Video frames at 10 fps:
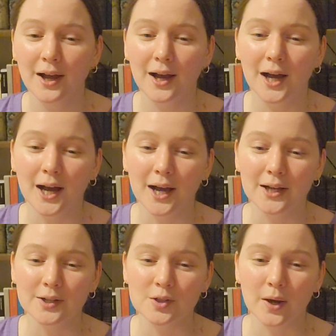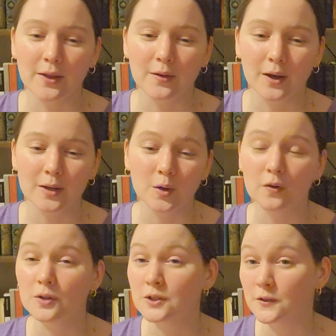And so I thought,
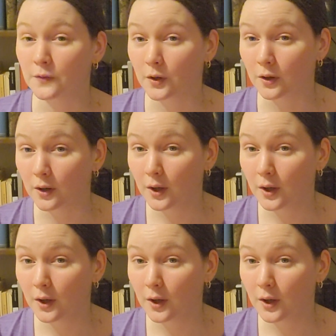just for